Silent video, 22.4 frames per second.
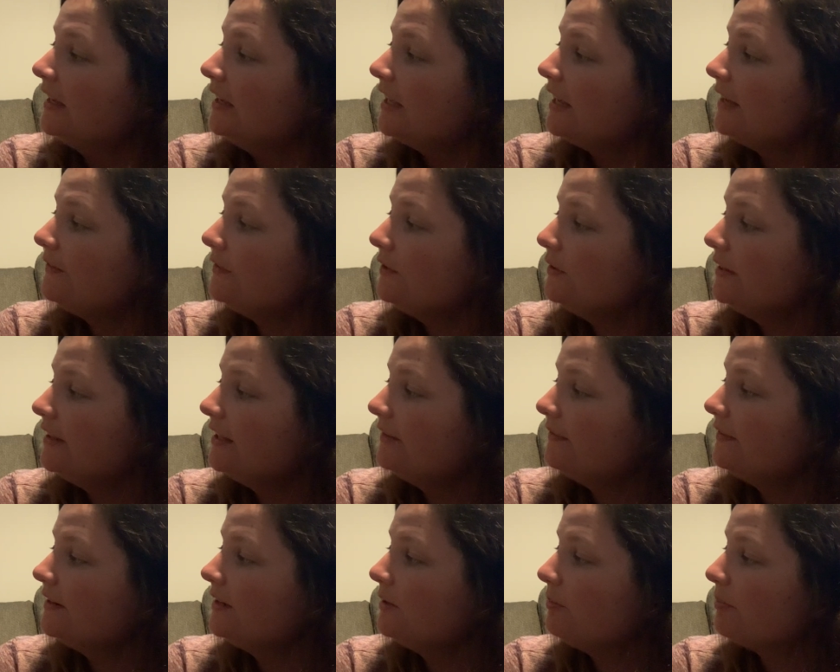If you
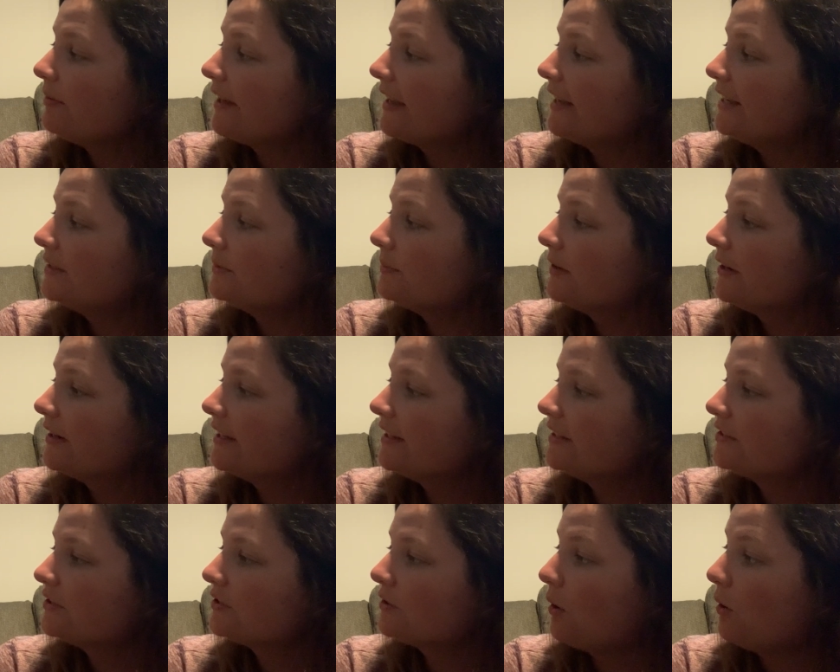live in a place where it
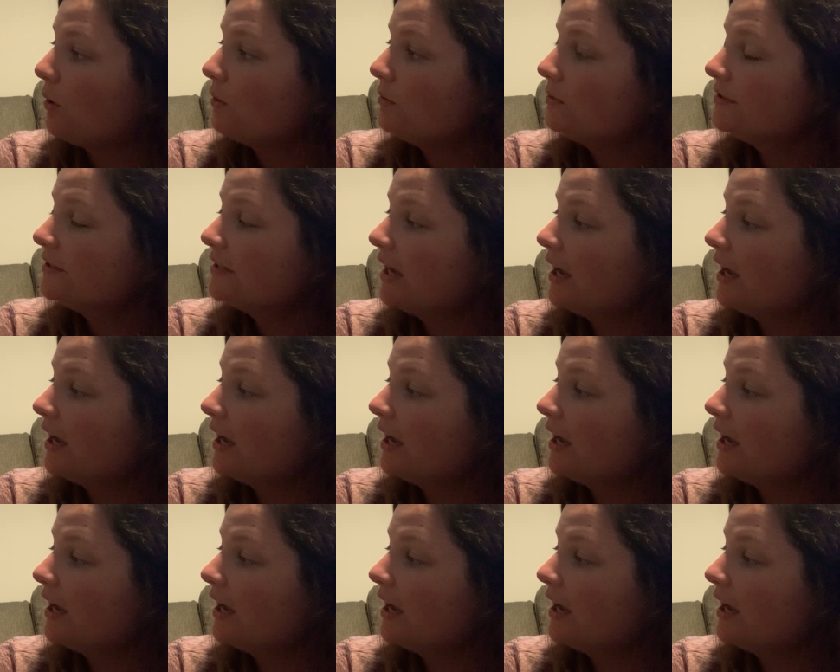gets cold,